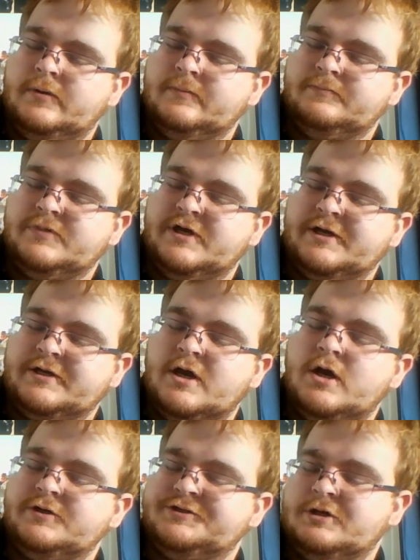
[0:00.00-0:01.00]
But
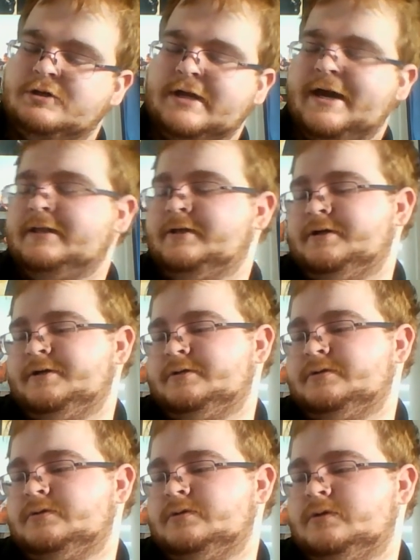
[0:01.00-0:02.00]
Kong Skull Island,
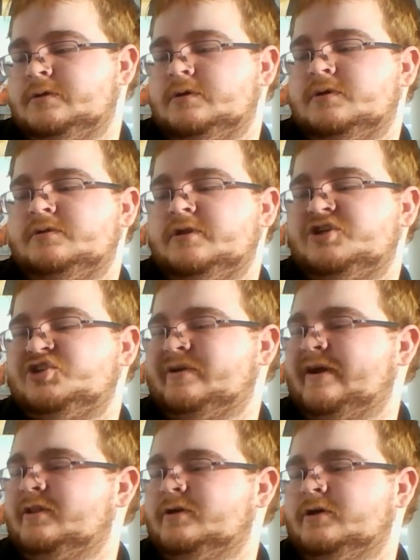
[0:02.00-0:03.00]
the
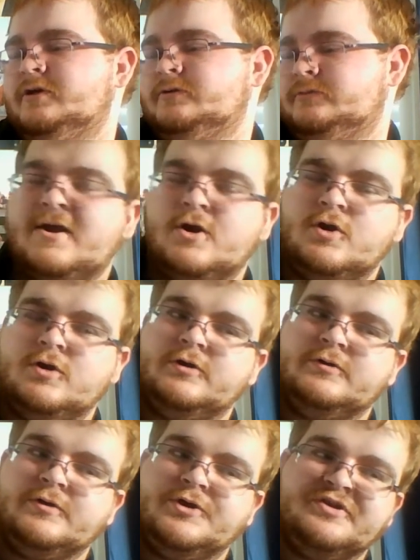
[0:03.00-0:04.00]
trailer, I
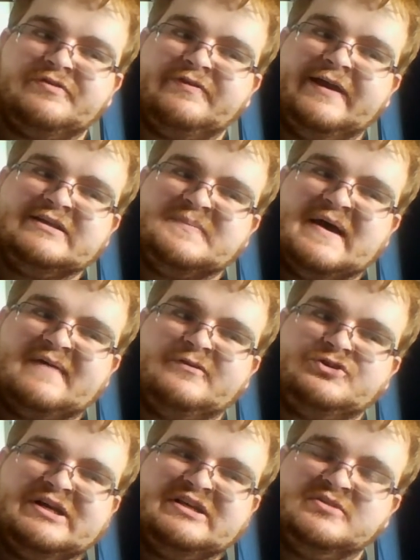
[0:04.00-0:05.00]
heard good things about the
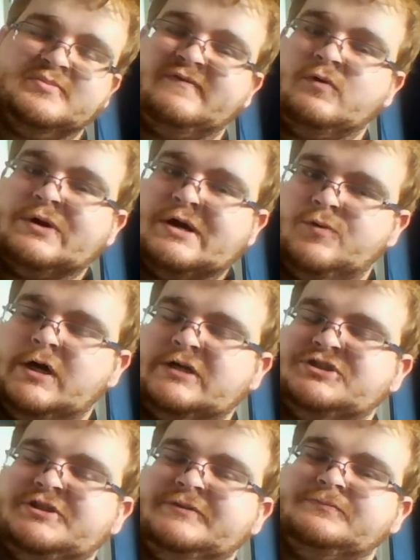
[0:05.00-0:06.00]
trailer before I
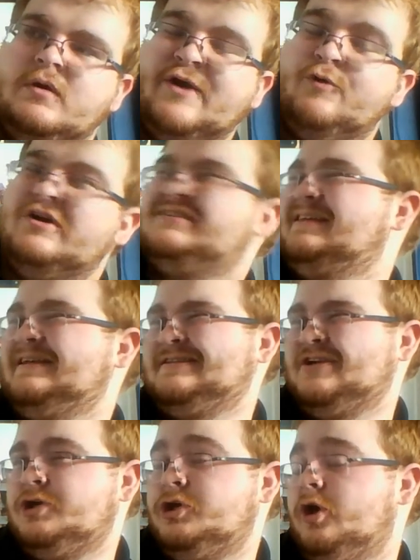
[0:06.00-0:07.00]
watched it. It wasn't
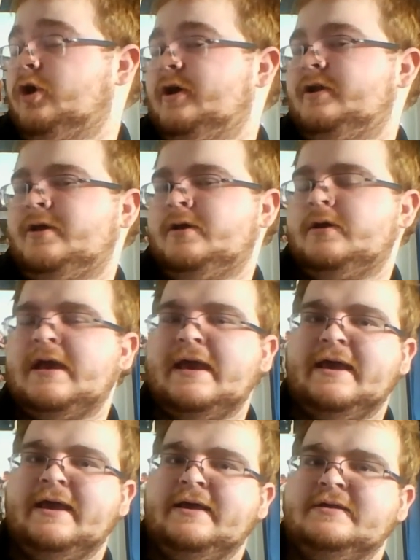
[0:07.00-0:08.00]
as good
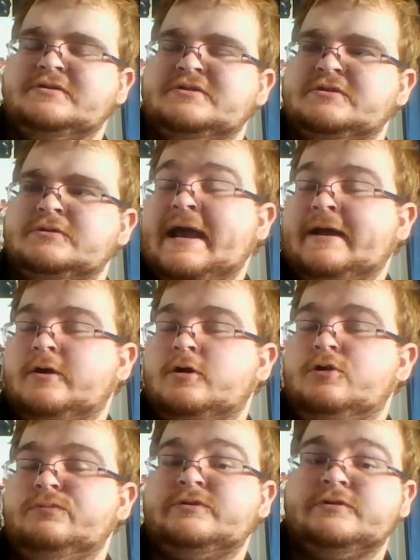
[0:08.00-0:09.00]
as I had hoped.